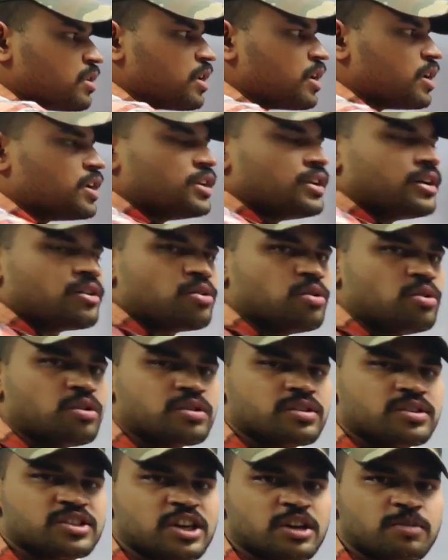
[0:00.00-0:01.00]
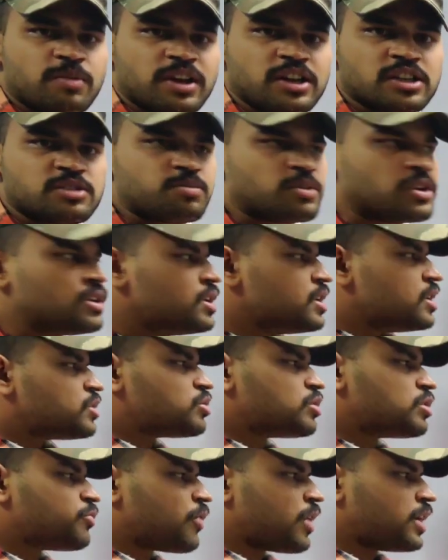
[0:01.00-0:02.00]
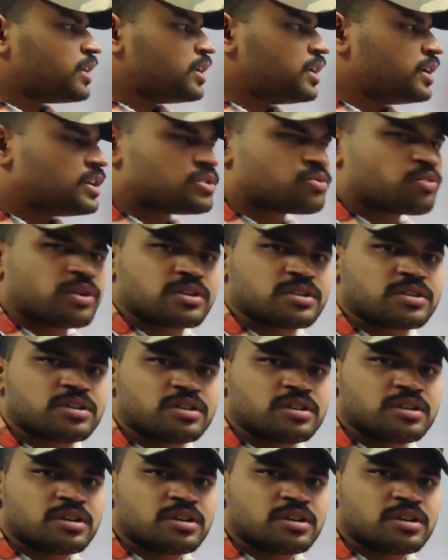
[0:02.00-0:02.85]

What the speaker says: A into Z minus B. So finally it is what?